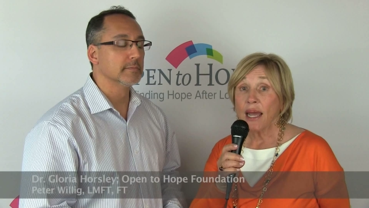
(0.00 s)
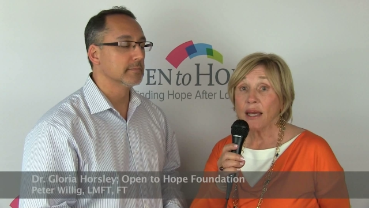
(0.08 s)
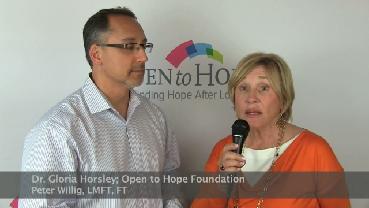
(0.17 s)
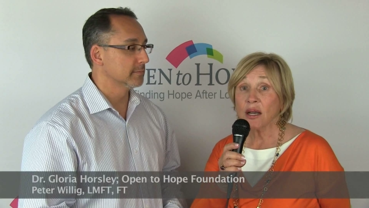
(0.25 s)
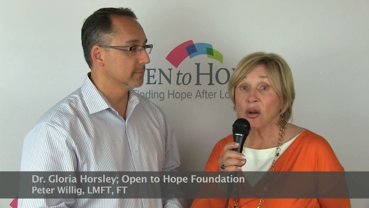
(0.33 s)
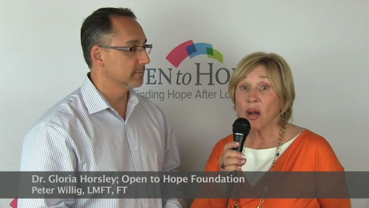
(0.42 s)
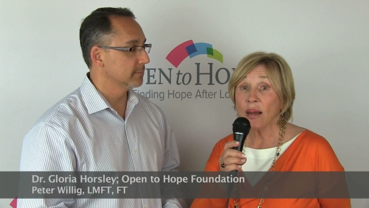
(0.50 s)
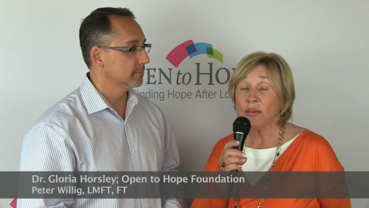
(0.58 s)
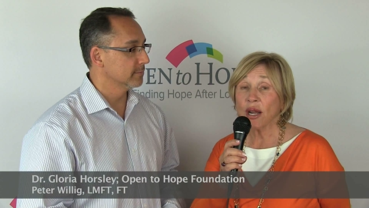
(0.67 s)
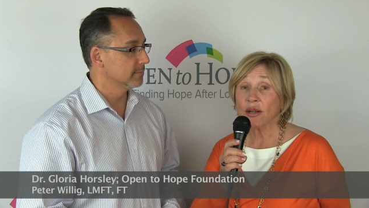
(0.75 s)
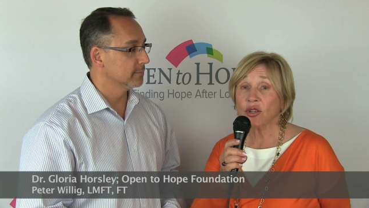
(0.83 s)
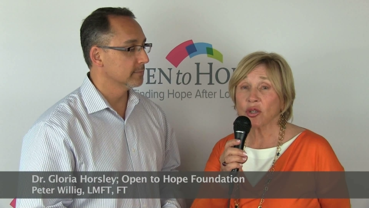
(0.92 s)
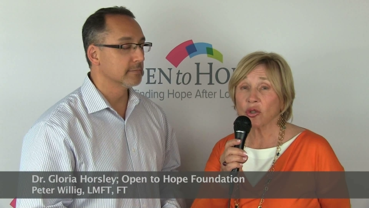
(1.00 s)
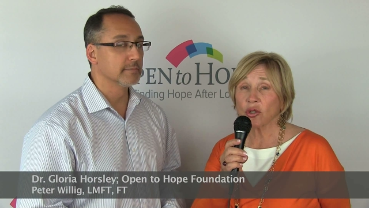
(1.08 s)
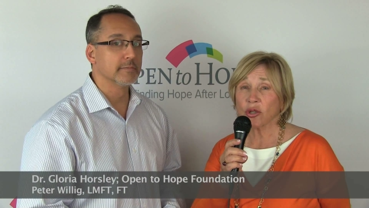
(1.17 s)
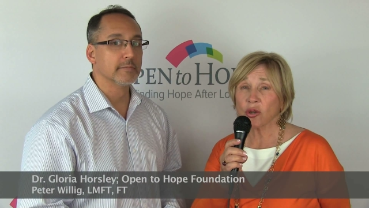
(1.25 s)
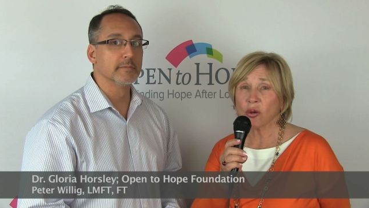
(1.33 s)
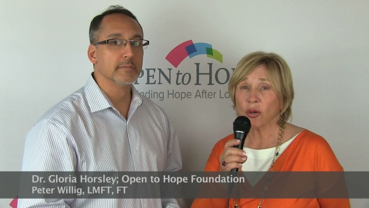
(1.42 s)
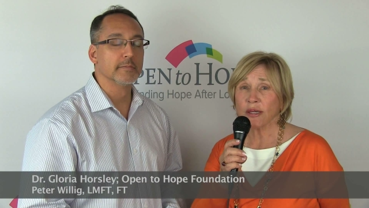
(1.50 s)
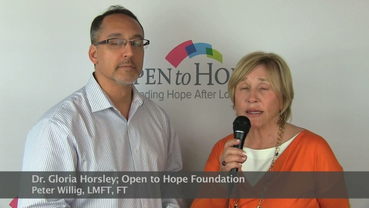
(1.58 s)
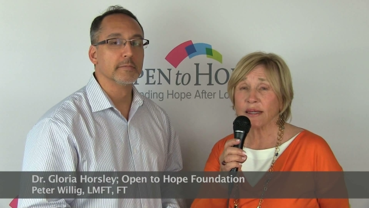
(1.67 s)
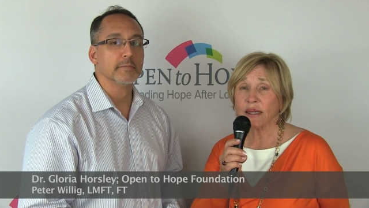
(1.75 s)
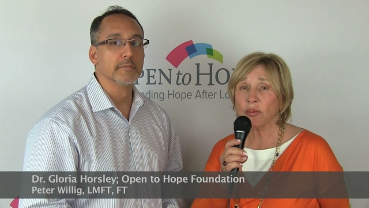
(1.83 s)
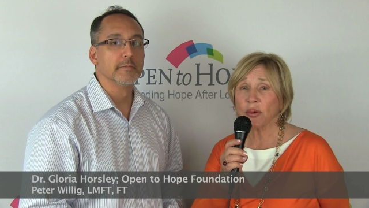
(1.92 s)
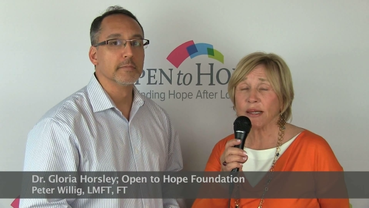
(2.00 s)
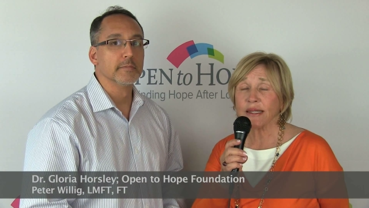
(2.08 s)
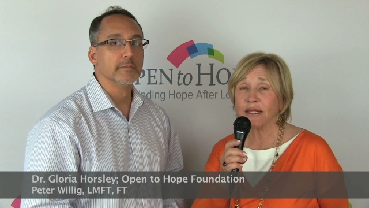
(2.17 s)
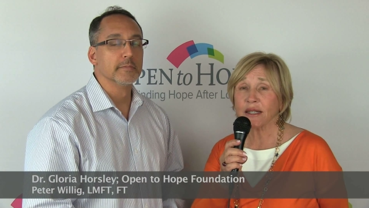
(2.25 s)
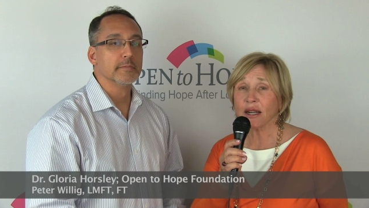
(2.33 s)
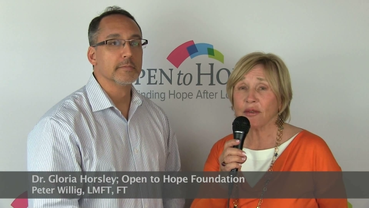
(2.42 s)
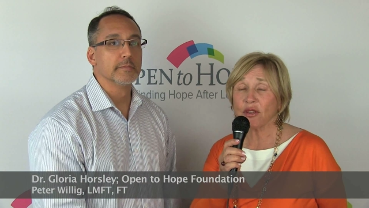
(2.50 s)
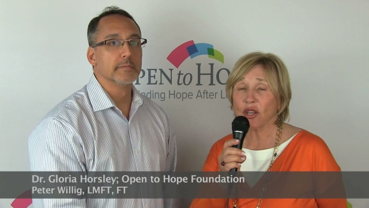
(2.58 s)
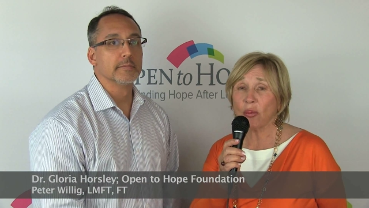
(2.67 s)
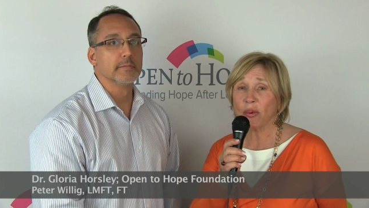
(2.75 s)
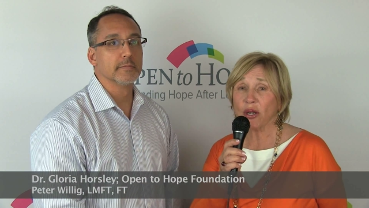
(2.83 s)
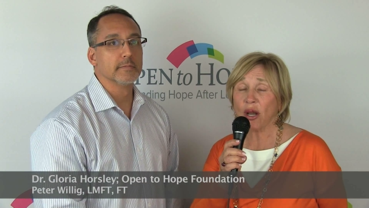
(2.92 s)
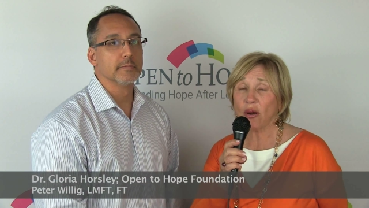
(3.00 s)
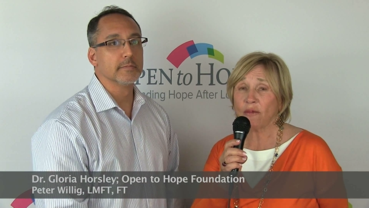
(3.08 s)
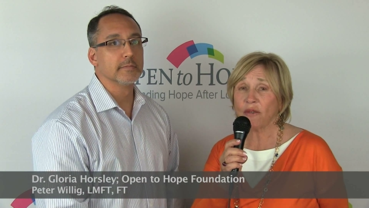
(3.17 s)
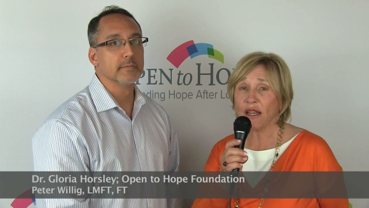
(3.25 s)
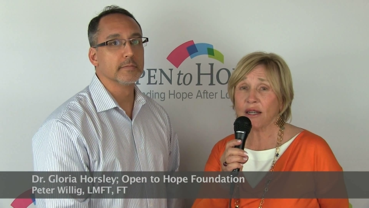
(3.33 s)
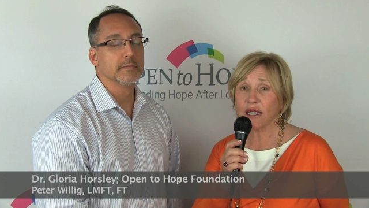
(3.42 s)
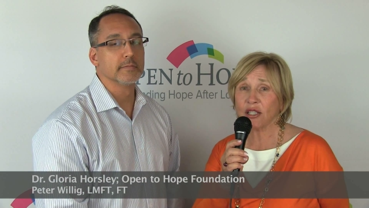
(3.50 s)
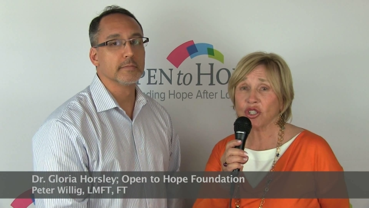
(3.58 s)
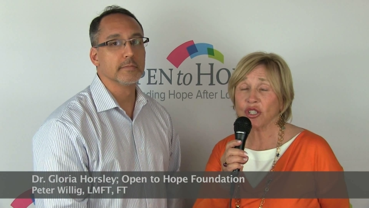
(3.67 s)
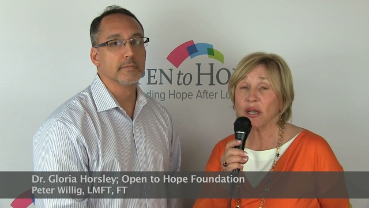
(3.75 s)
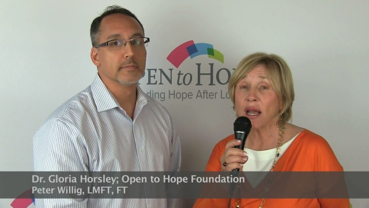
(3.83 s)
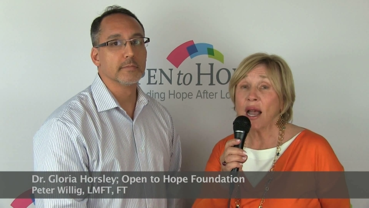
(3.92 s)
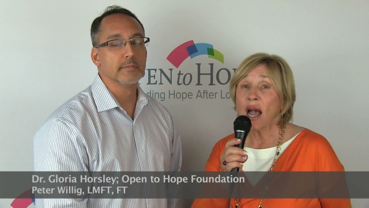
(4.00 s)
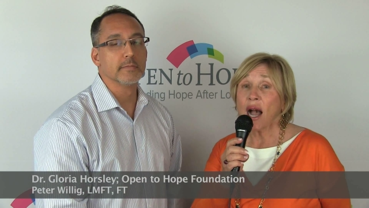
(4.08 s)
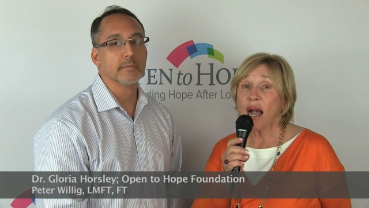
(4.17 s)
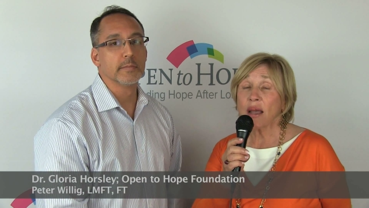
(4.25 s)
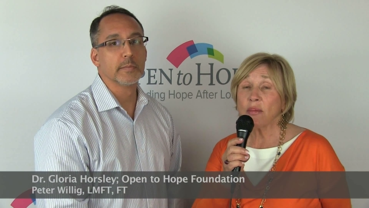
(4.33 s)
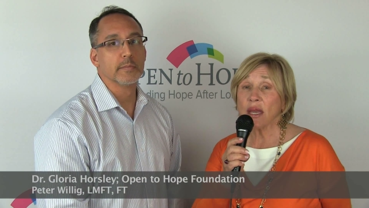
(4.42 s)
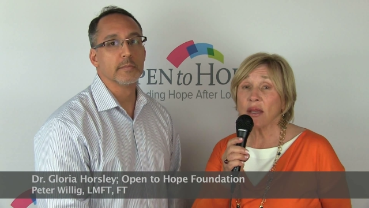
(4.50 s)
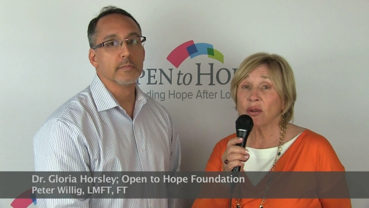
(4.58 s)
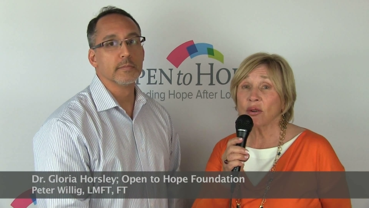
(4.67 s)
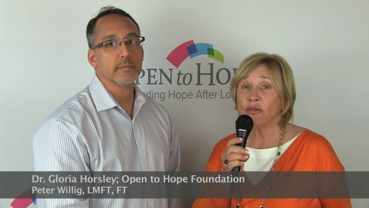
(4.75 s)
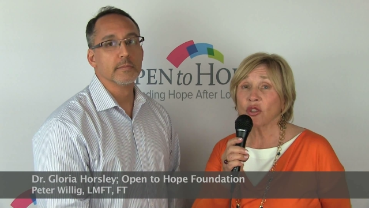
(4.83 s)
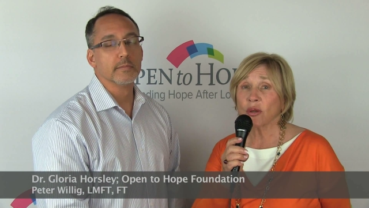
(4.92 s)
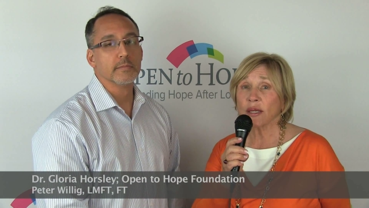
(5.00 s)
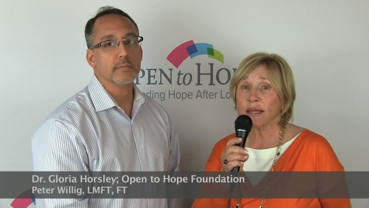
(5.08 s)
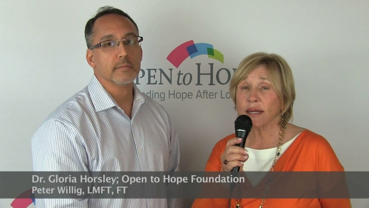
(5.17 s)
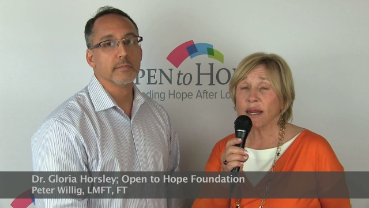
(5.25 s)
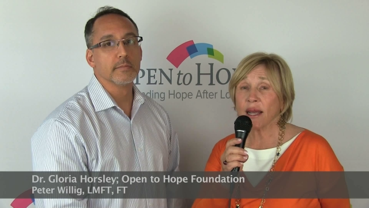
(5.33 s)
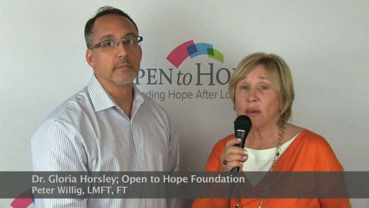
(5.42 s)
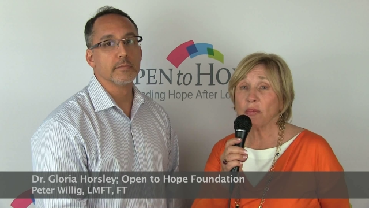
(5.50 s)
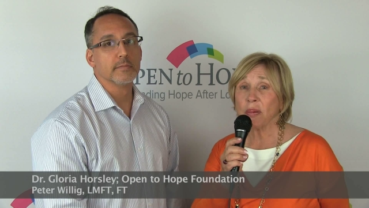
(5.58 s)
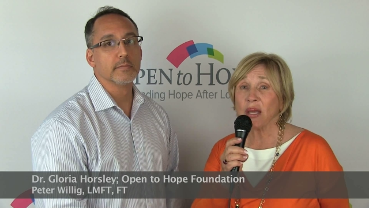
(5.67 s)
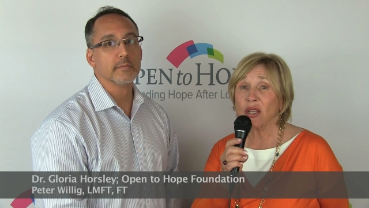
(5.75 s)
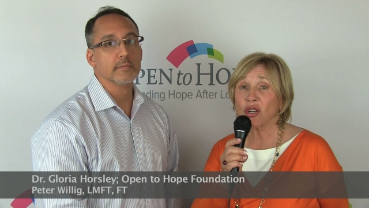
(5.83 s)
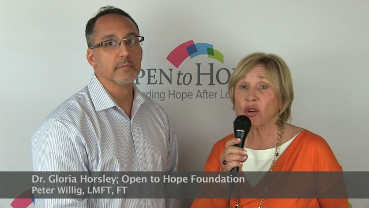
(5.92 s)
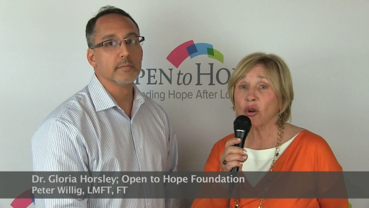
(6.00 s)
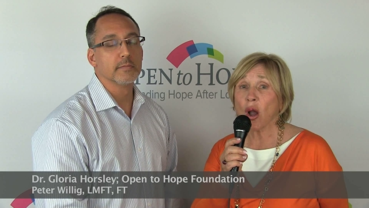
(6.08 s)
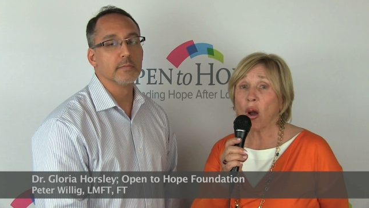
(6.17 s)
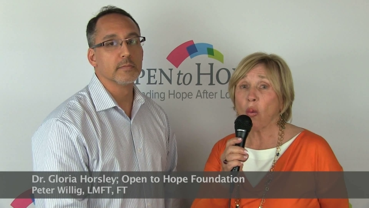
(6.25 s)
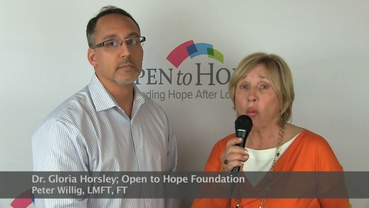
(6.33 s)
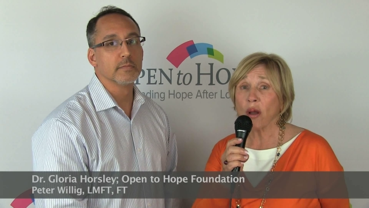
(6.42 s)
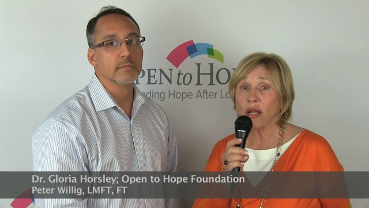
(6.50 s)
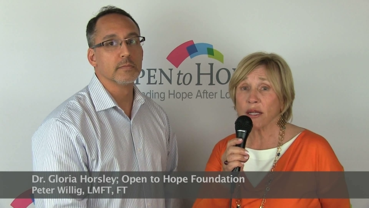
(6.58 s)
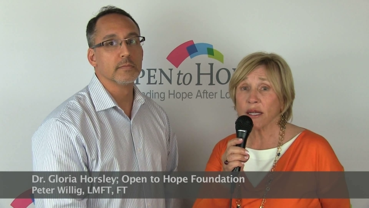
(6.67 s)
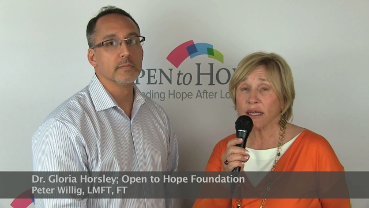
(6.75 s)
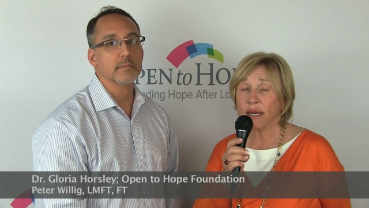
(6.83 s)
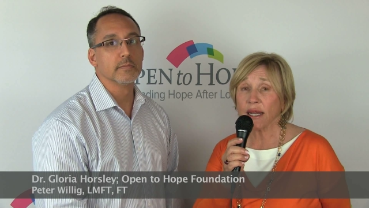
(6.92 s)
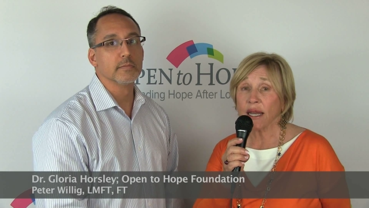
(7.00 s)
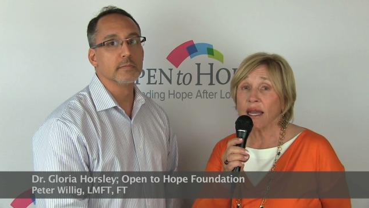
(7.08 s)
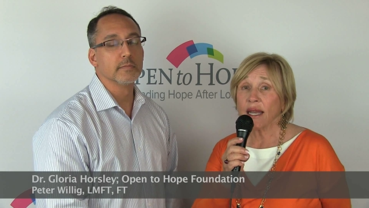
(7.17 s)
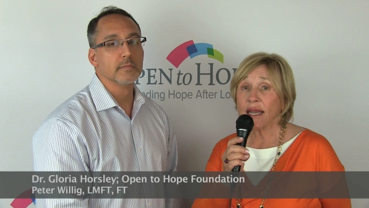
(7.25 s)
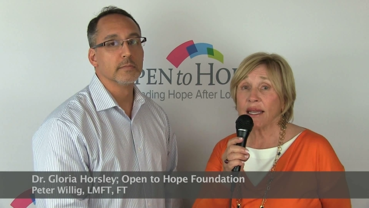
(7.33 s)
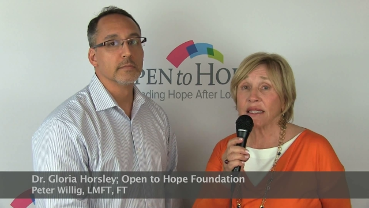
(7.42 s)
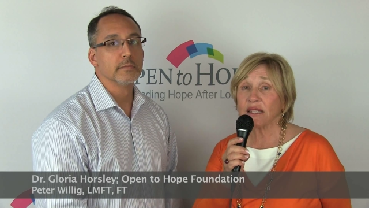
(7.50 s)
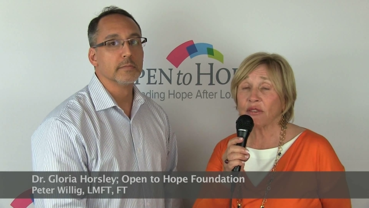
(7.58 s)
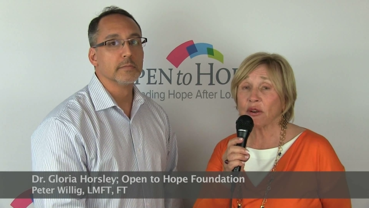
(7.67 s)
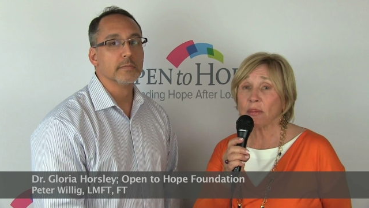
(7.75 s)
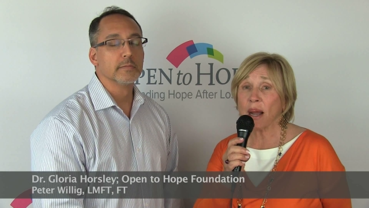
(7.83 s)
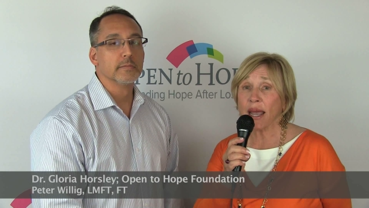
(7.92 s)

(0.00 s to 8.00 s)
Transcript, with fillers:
Speaker 1: Hello, I'm Dr. Gloria Horsley, president of the Open to Hope Foundation. I'm interviewing today Peter Willig. He's from